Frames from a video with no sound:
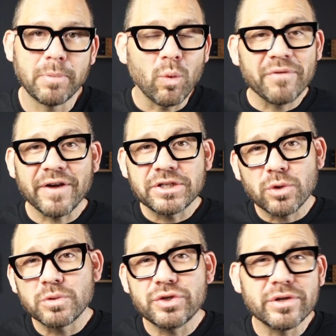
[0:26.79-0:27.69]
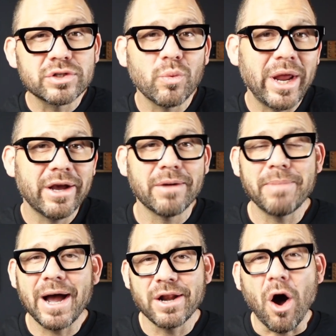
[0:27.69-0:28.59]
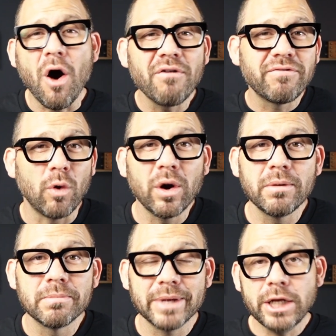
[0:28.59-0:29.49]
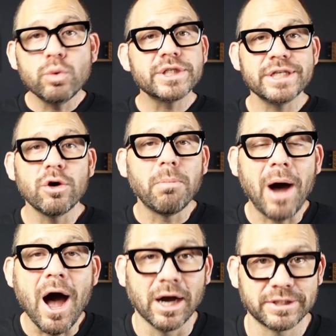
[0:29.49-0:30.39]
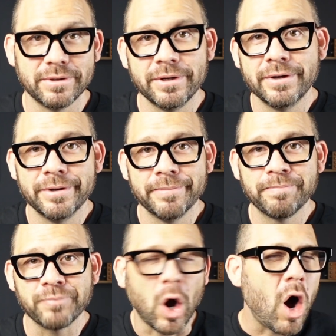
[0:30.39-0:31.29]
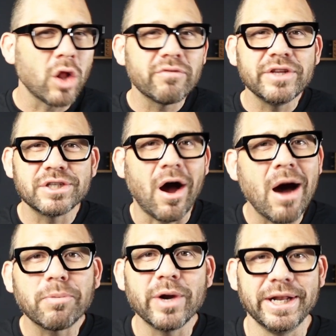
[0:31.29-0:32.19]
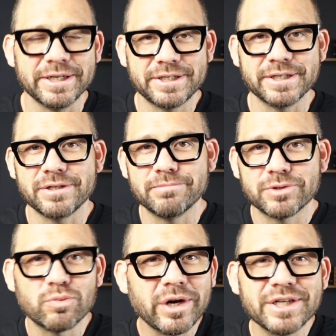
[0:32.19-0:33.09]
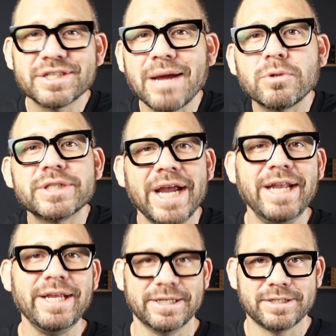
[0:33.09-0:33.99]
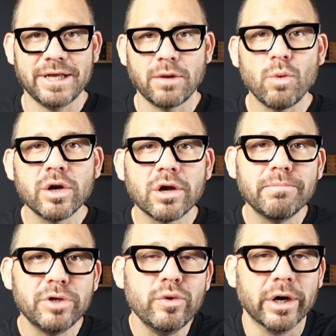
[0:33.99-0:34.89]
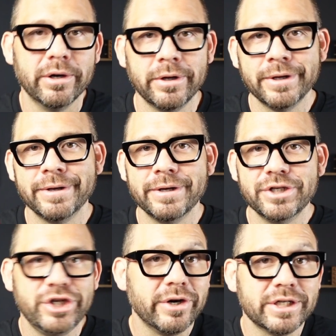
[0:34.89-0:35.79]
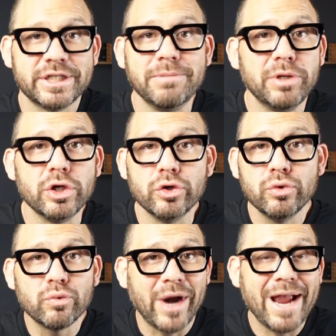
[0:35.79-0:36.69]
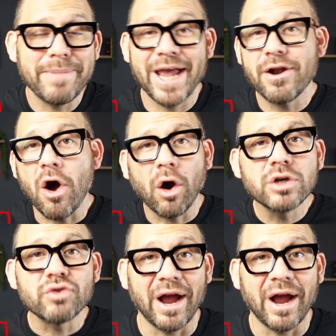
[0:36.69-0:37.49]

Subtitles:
what if I told you there's a way to combine all 4 into a single box? All of these operating systems running simultaneously on one computer, sharing CPU, RAM, and hard drive